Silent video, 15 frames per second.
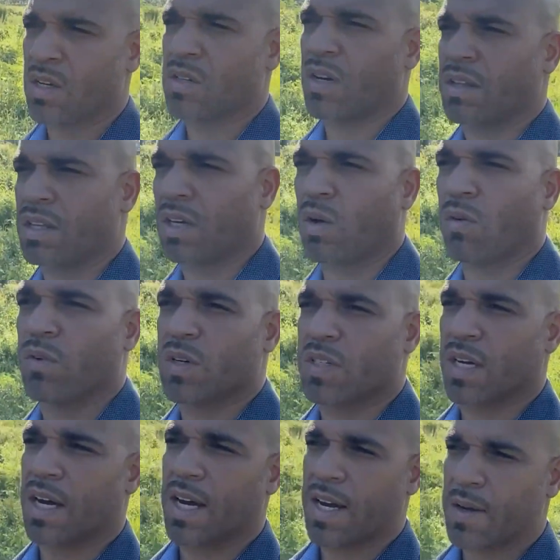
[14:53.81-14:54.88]
So I think over
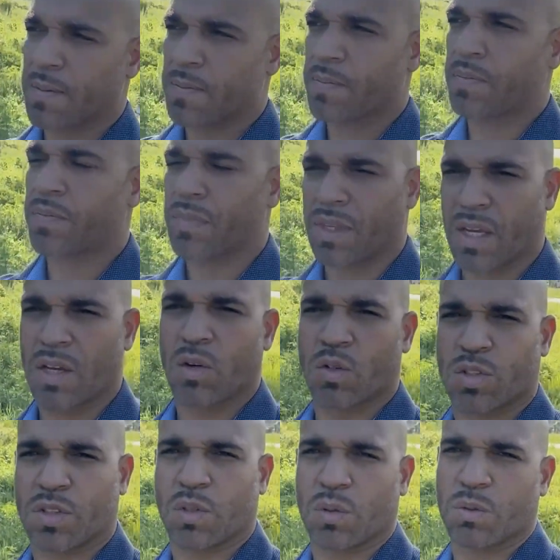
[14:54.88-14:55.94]
time, it'll
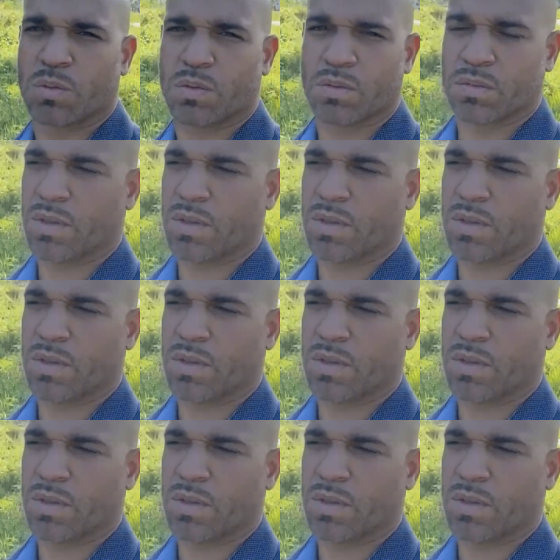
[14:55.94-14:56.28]
still